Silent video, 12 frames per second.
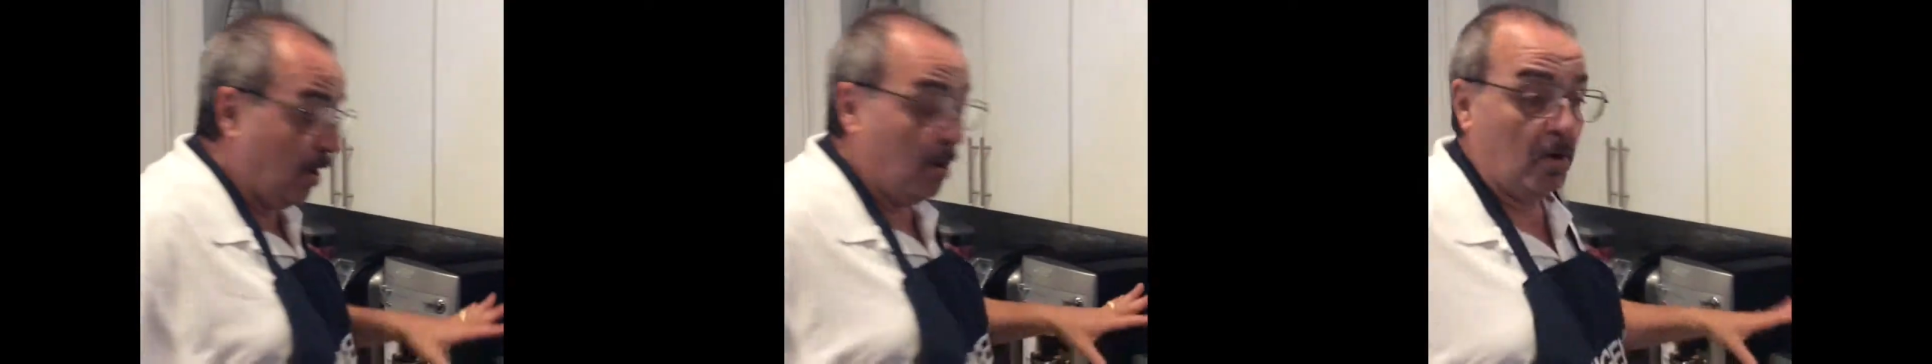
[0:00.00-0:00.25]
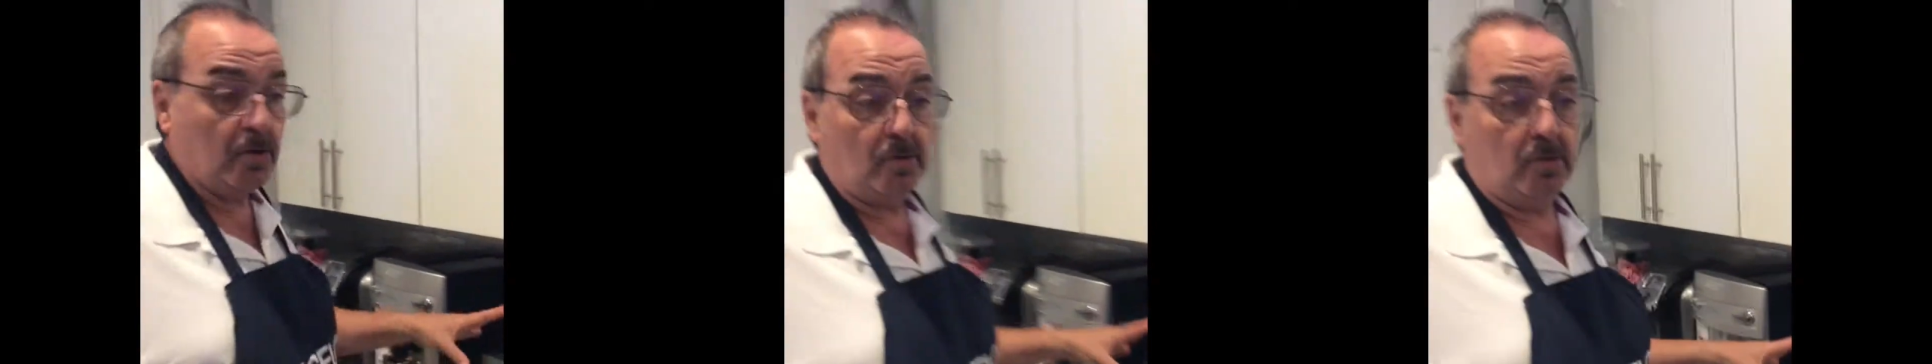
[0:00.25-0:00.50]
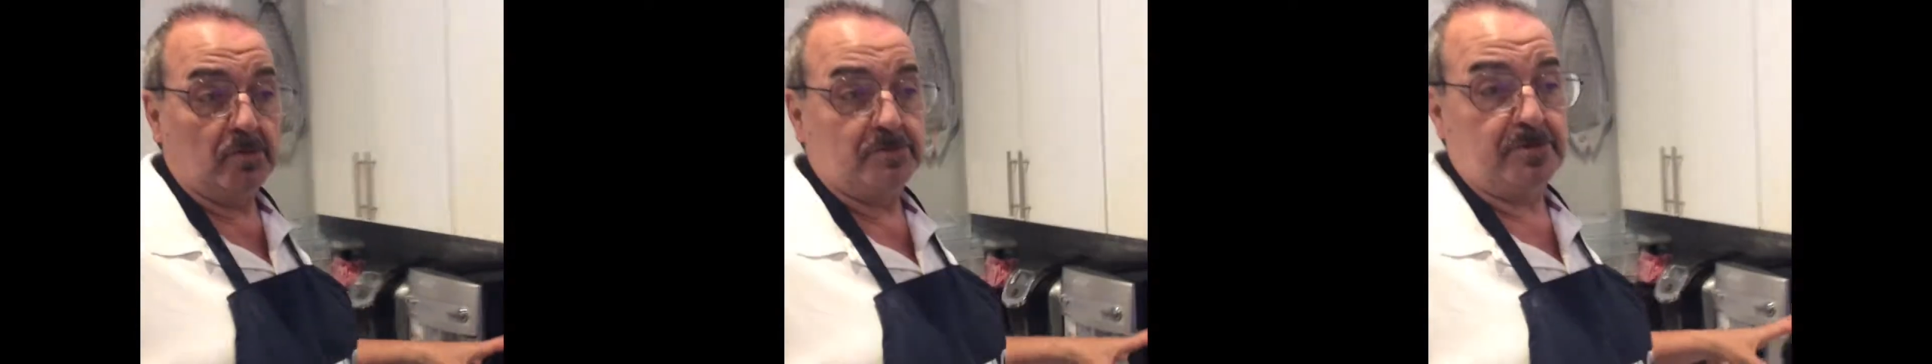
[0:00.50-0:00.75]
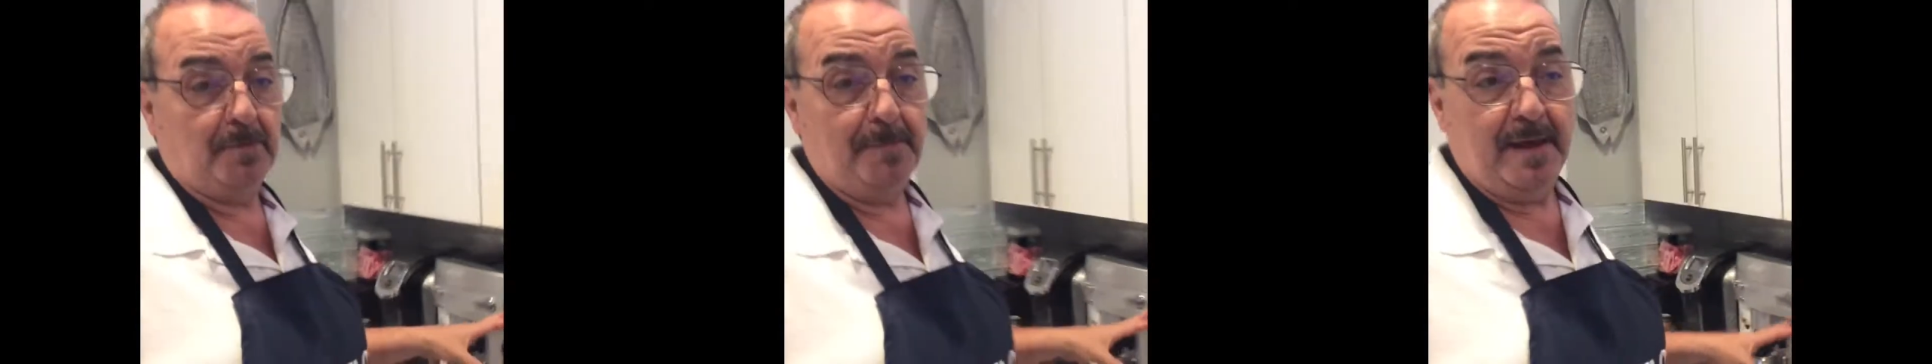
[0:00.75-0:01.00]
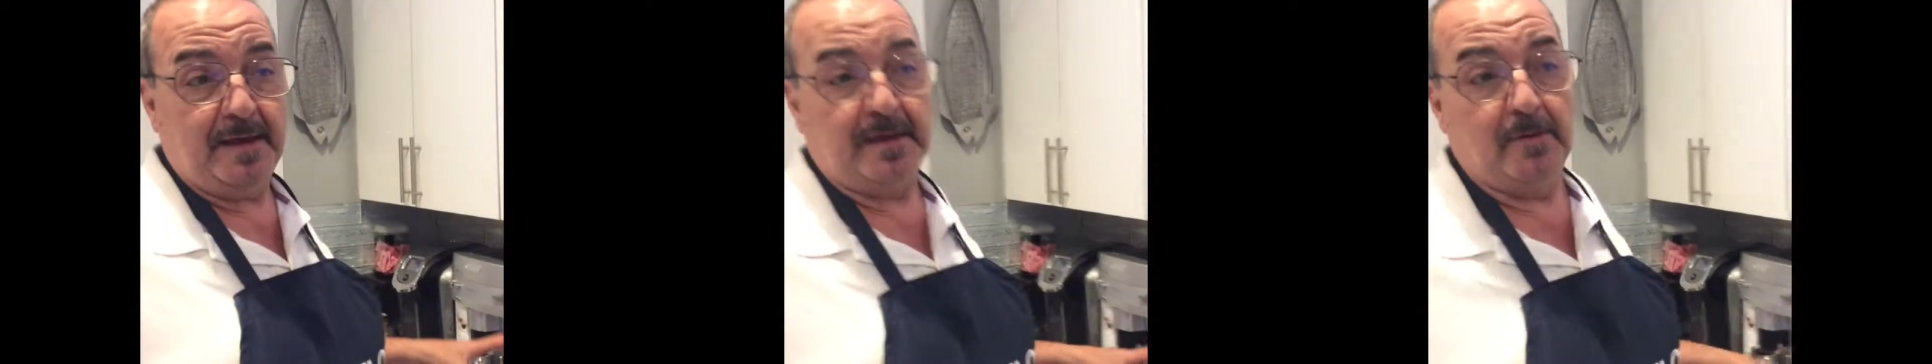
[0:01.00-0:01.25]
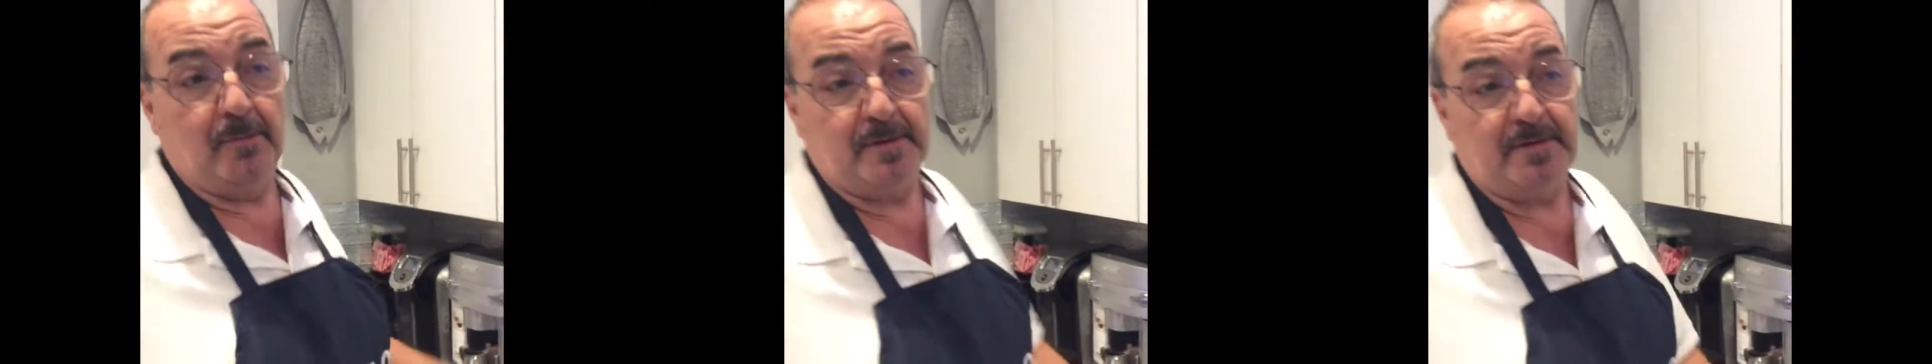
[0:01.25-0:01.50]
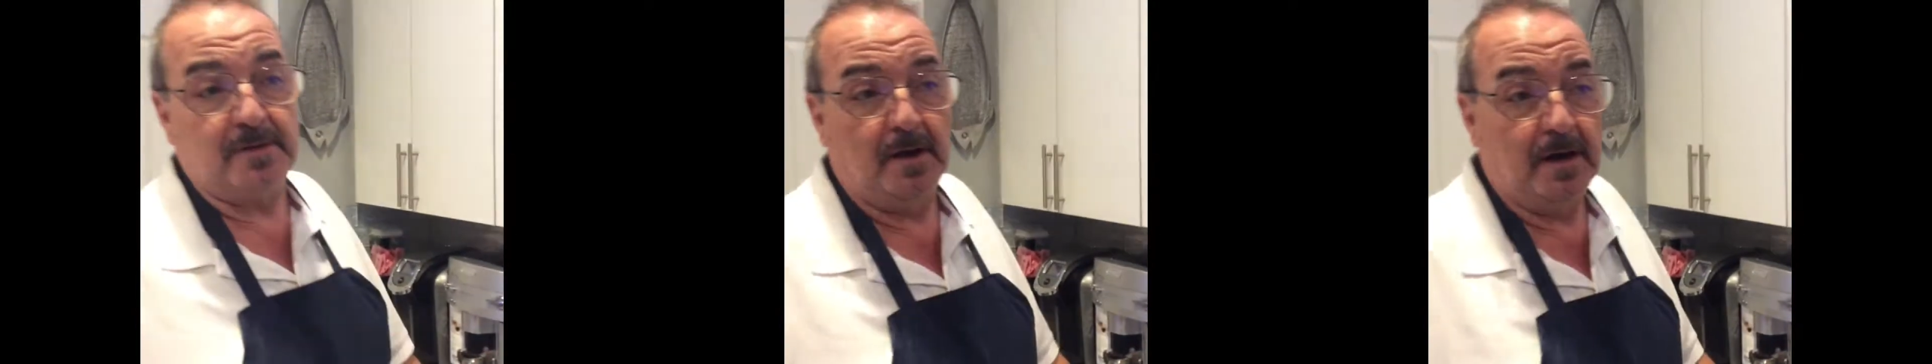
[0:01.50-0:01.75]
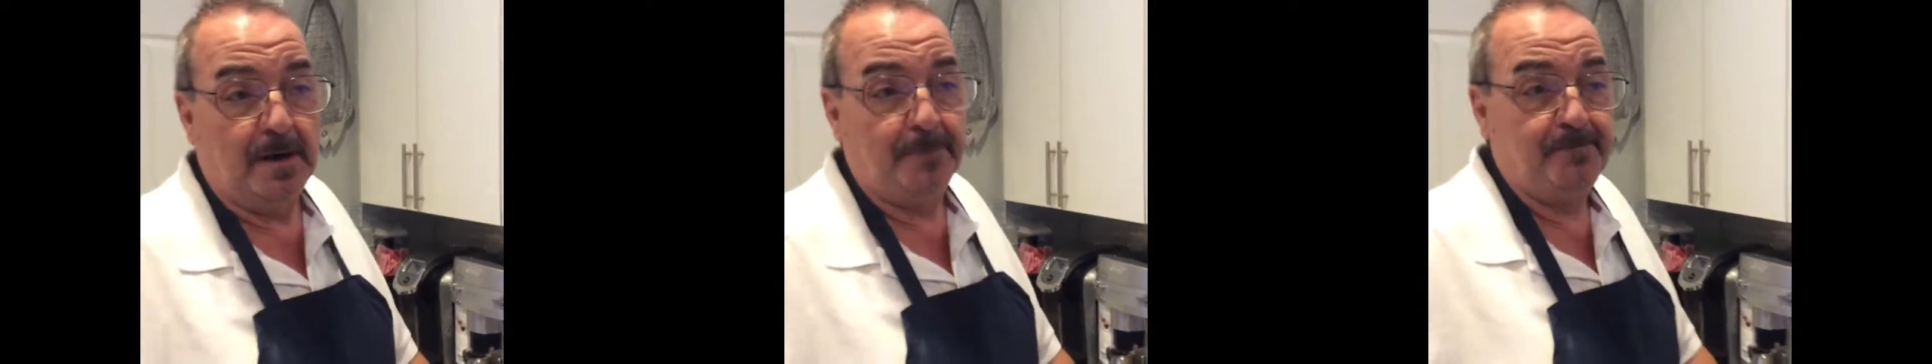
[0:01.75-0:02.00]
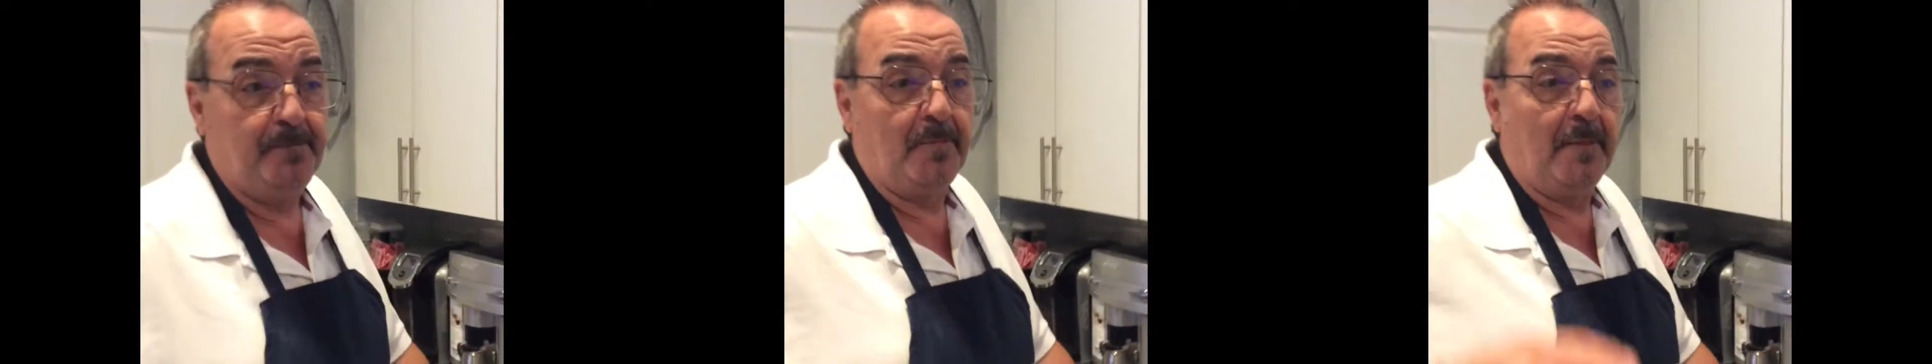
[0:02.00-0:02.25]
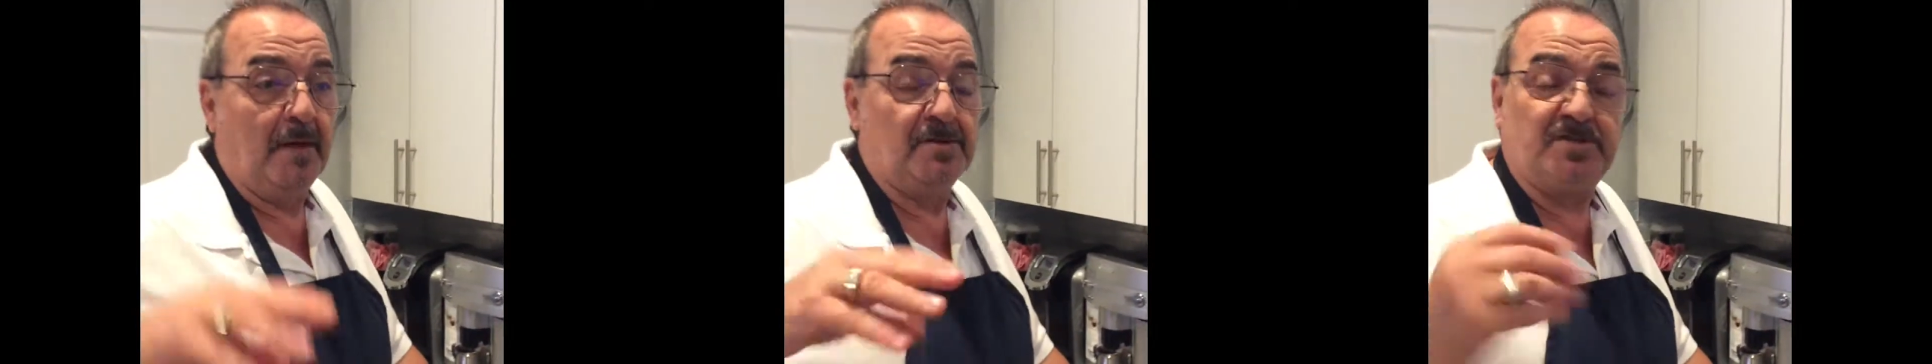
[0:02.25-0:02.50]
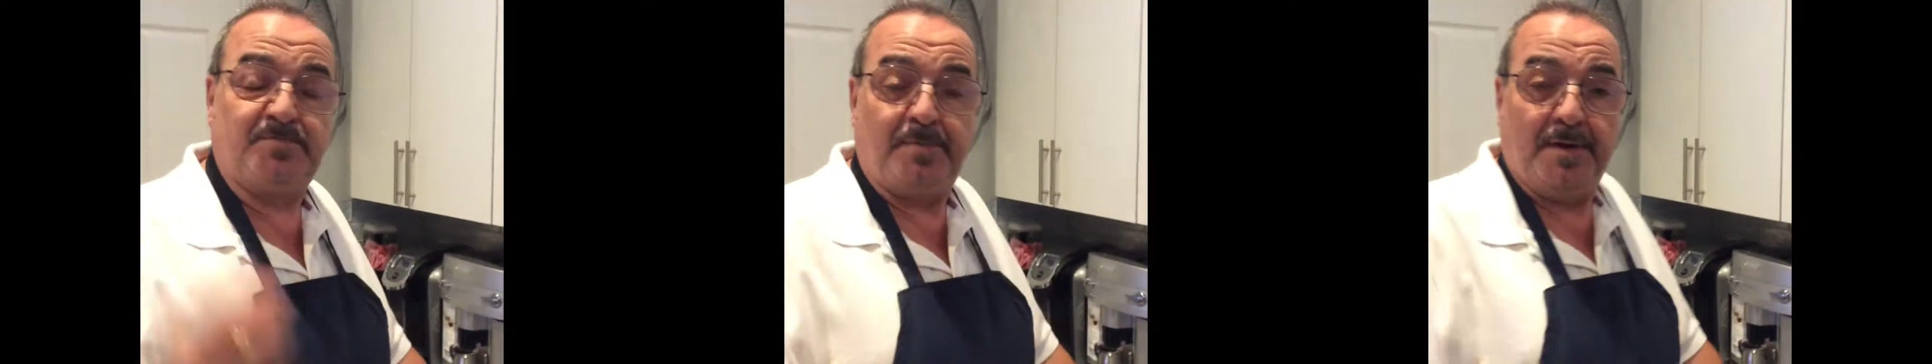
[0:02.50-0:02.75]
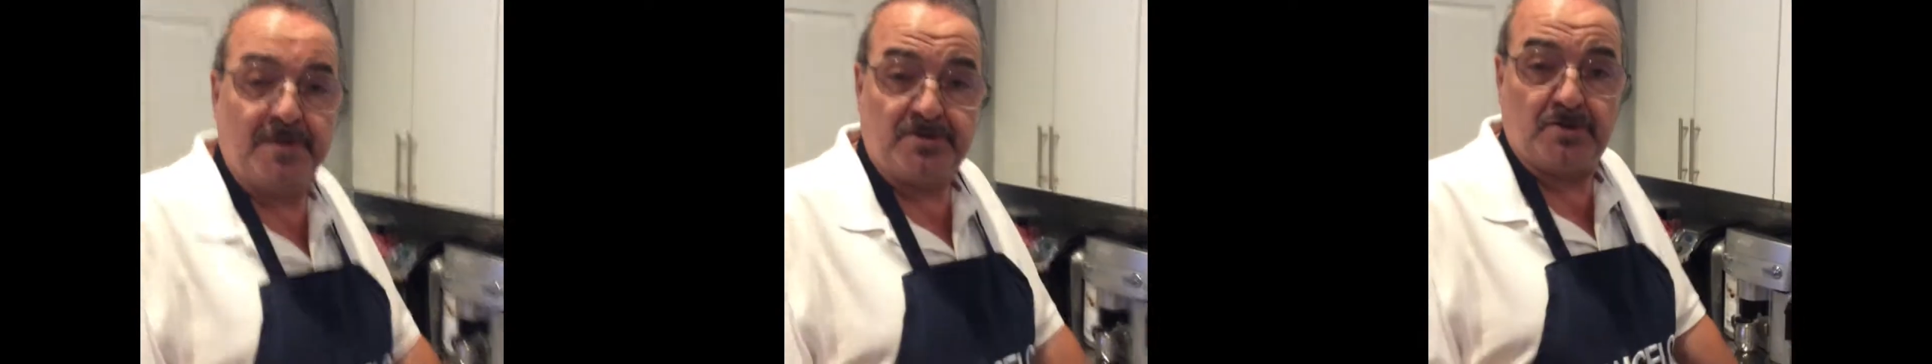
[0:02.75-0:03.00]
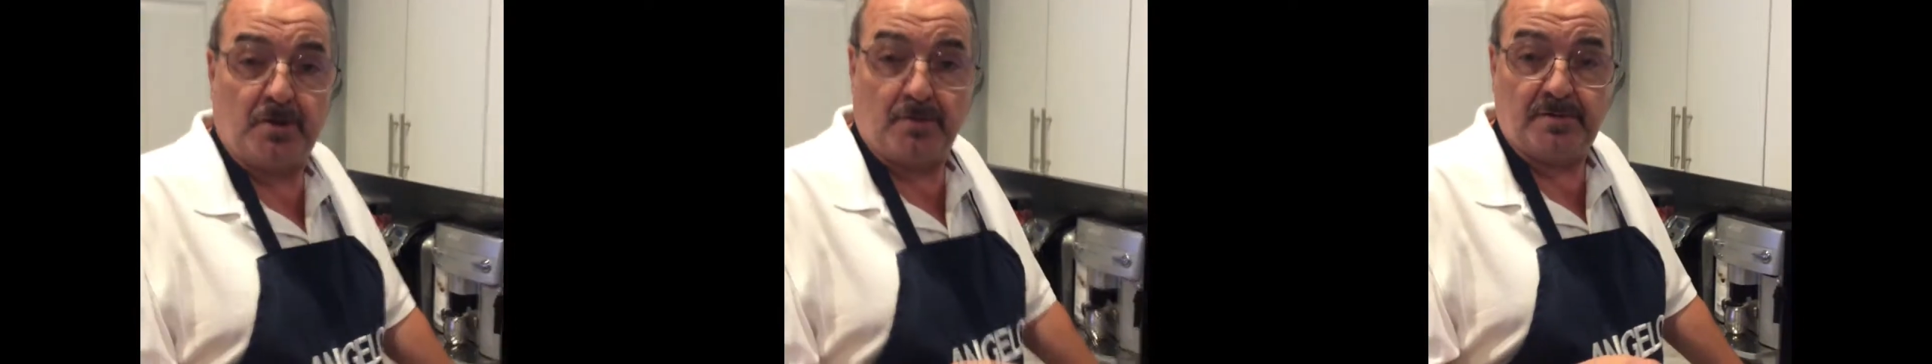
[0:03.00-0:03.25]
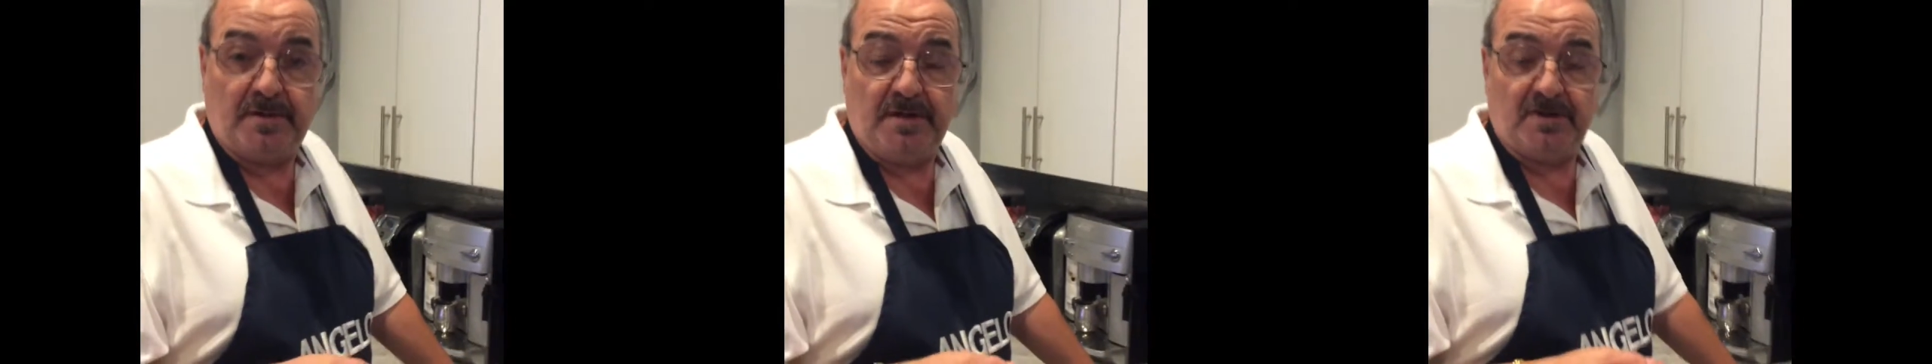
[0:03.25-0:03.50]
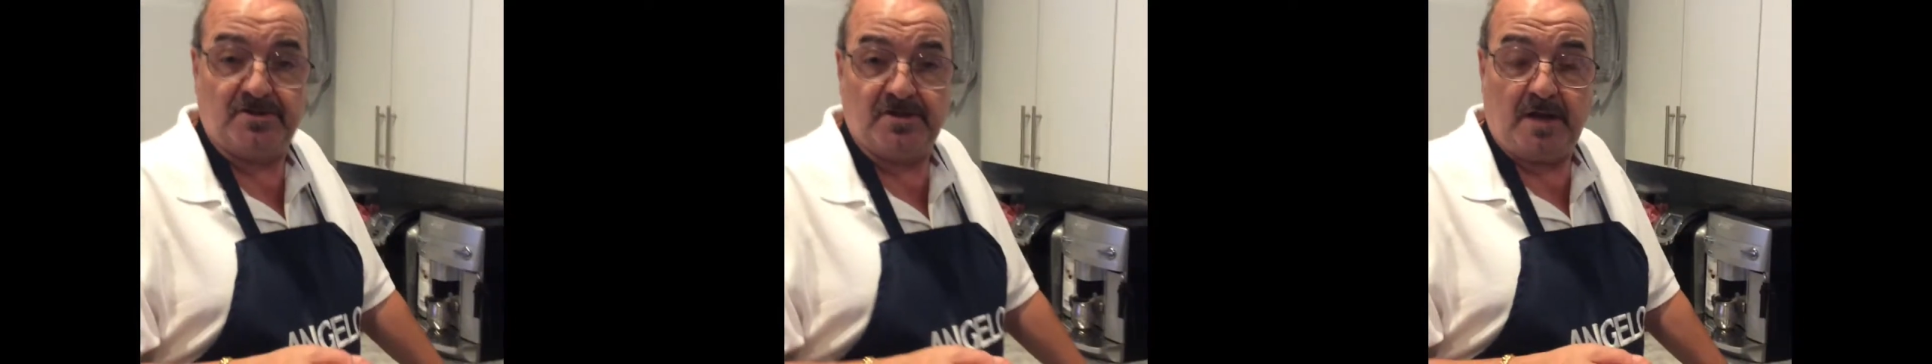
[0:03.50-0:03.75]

Or you can also make it with spinach tortilla